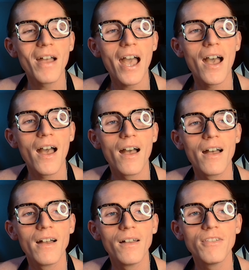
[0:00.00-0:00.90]

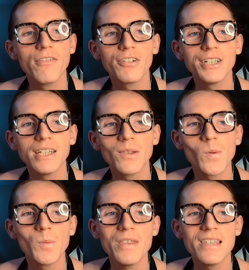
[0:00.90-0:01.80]
30th
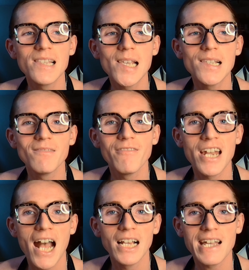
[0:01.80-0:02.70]
will be the season
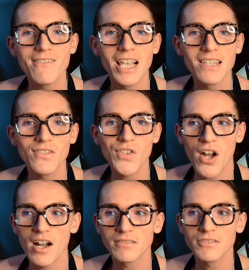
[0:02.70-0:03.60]
finale of Let's
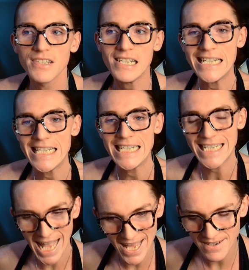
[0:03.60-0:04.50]
Talk for season
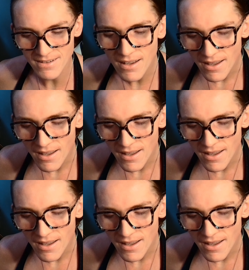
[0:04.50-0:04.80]
10,